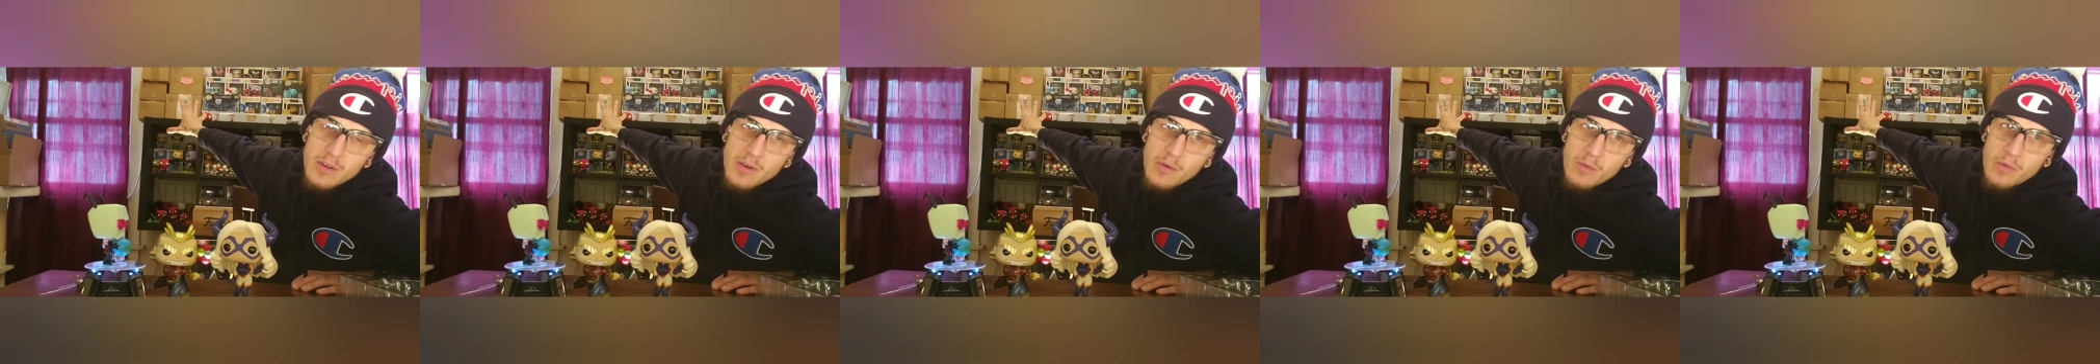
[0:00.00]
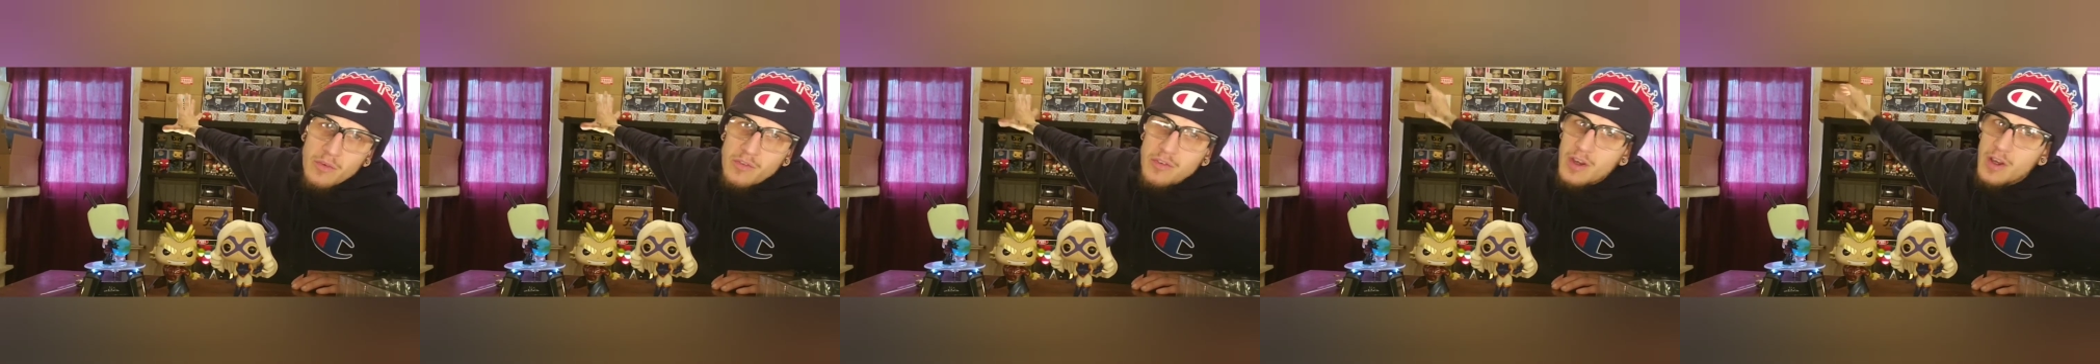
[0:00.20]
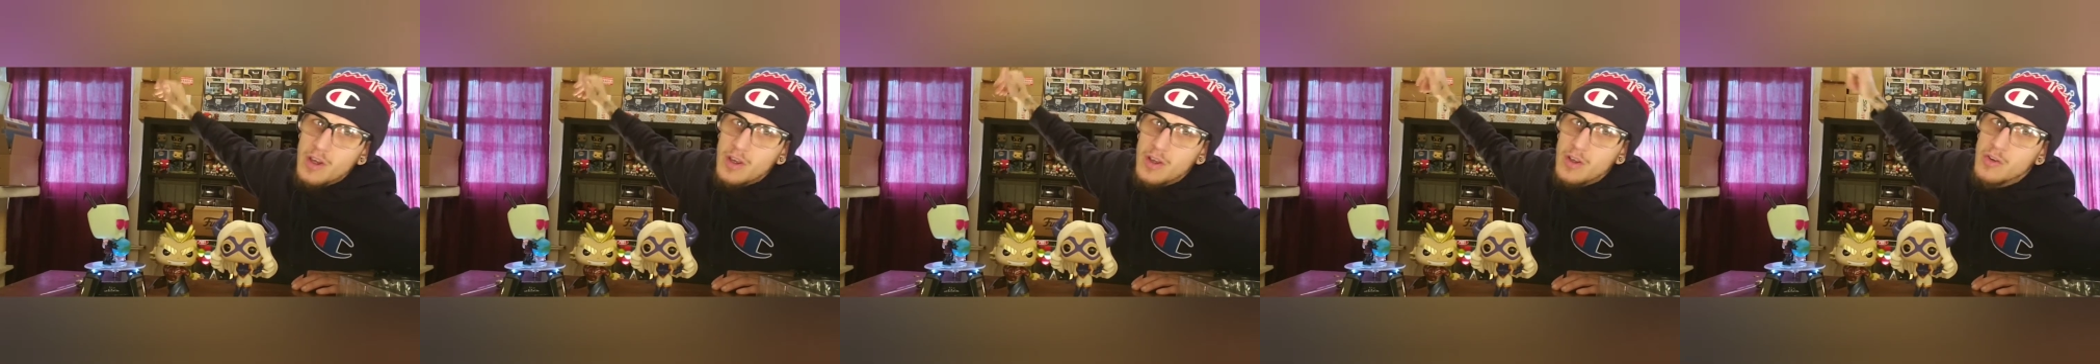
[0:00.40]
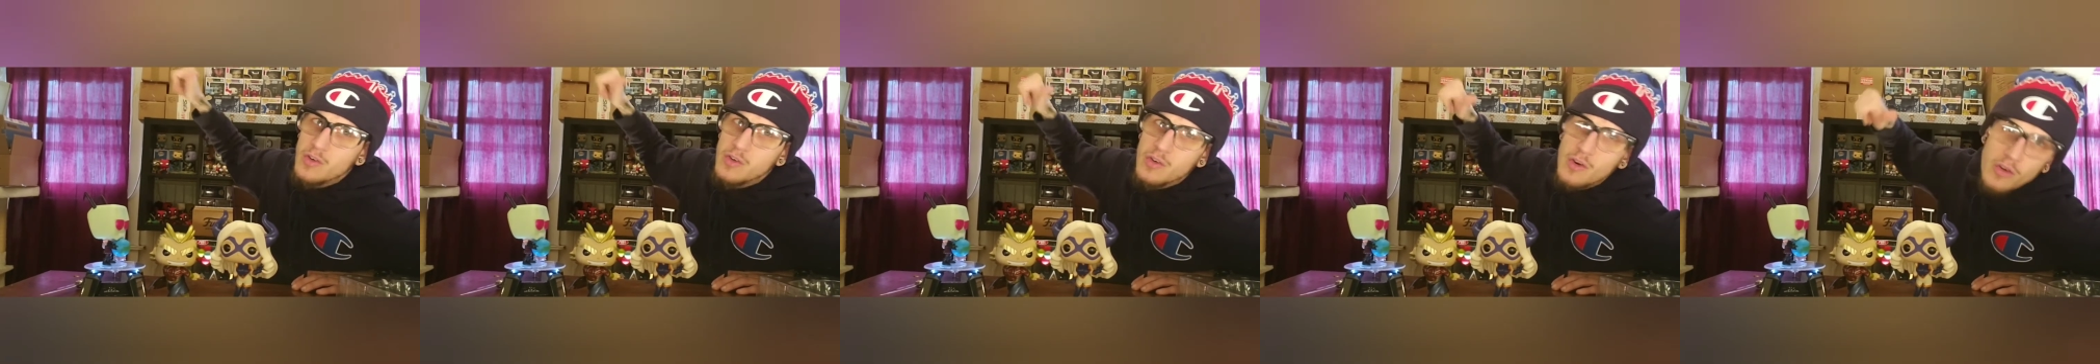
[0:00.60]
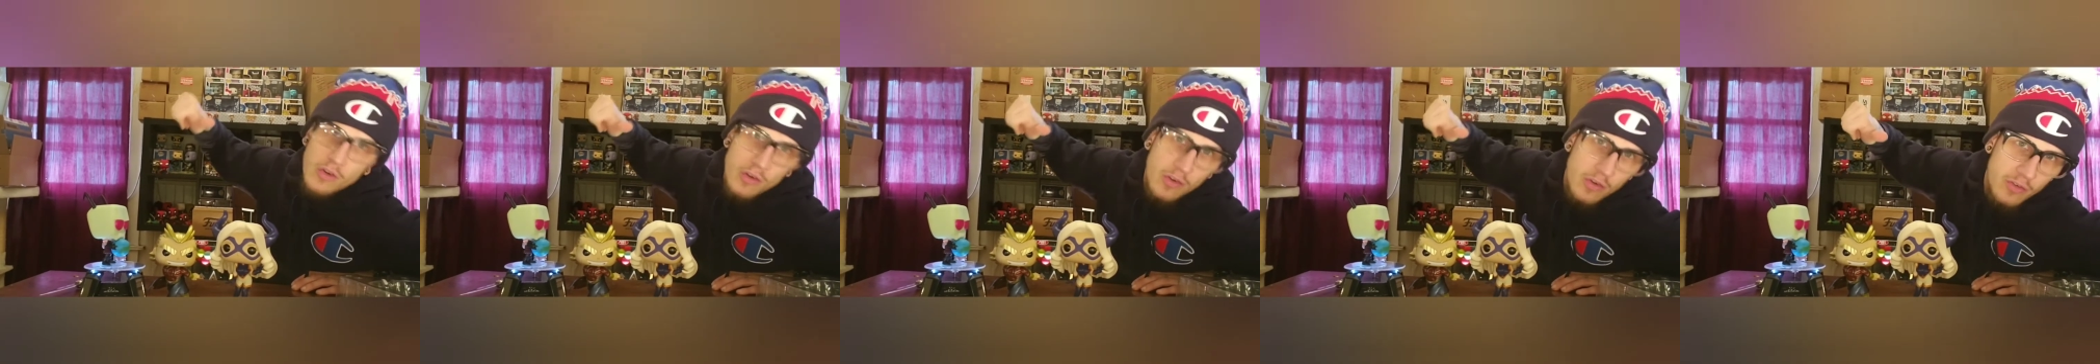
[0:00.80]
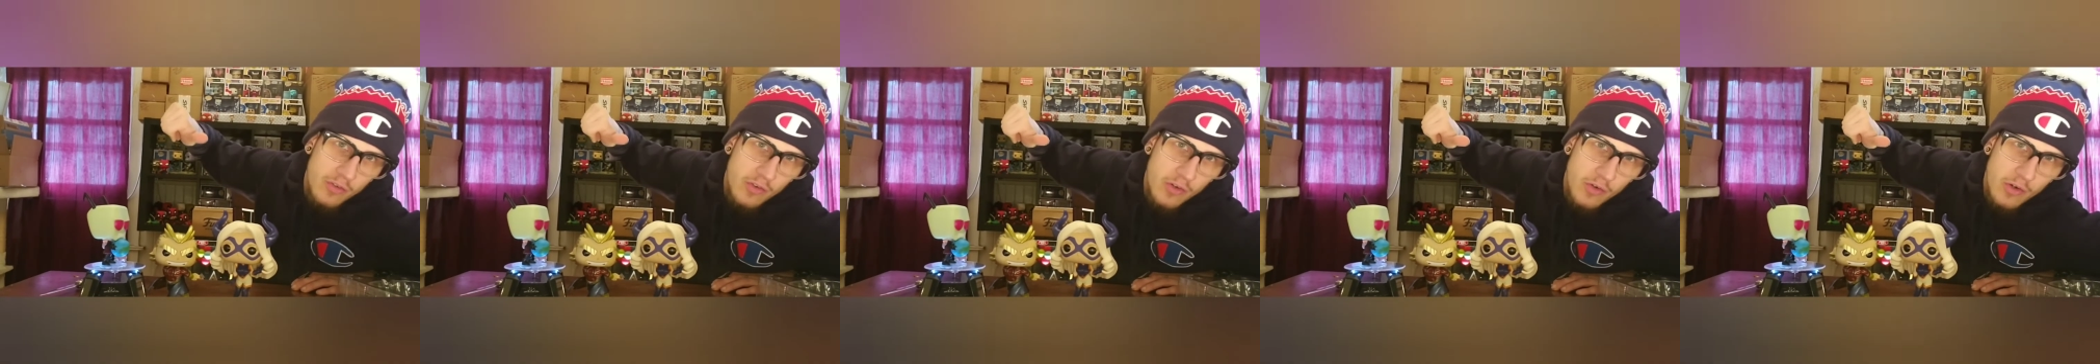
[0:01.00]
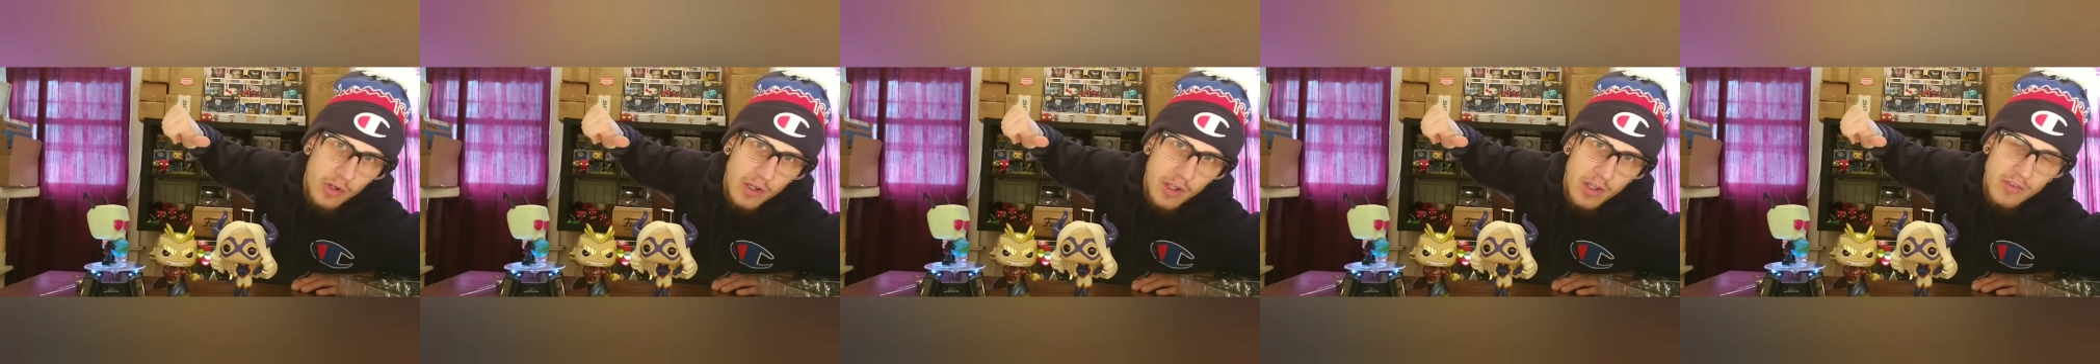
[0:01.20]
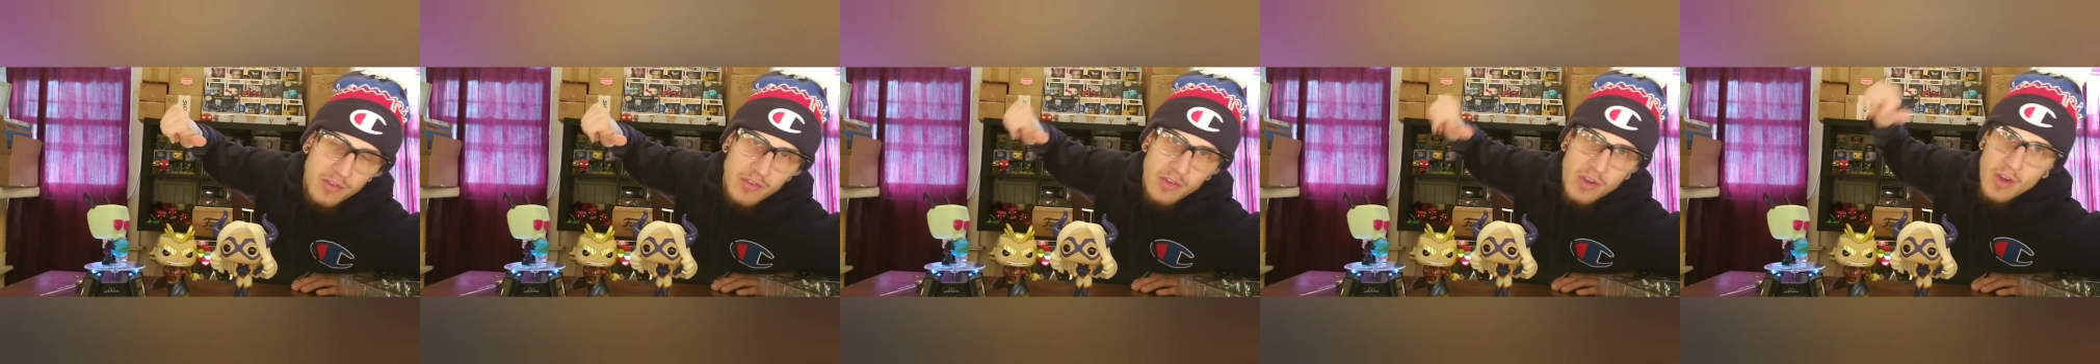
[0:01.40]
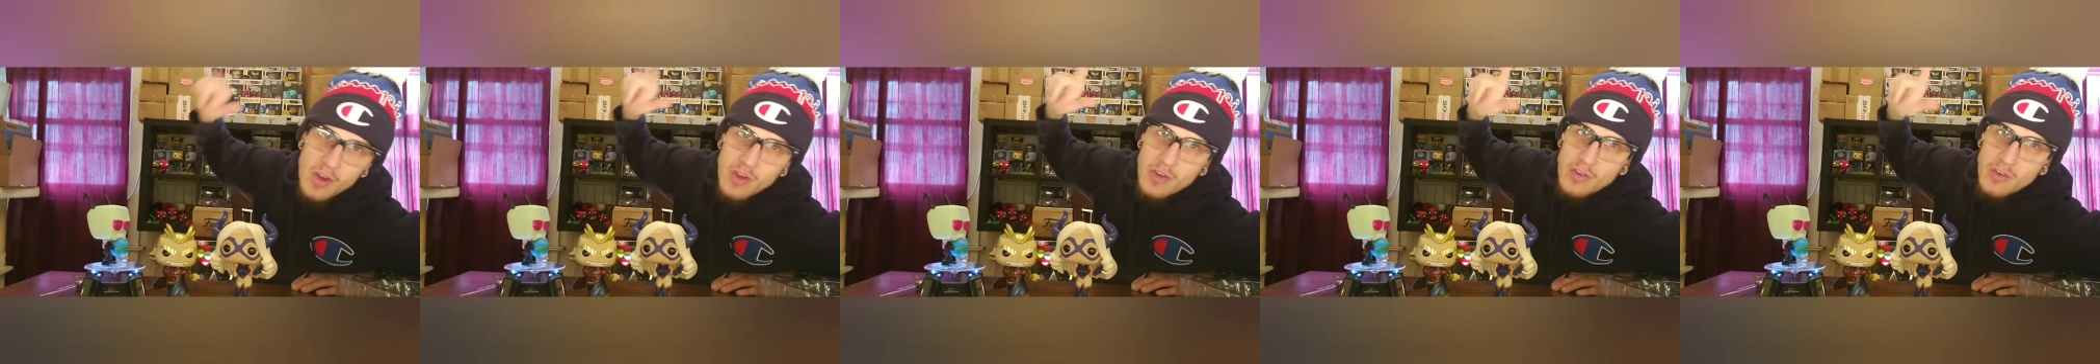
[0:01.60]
We're talking Chrono Toys,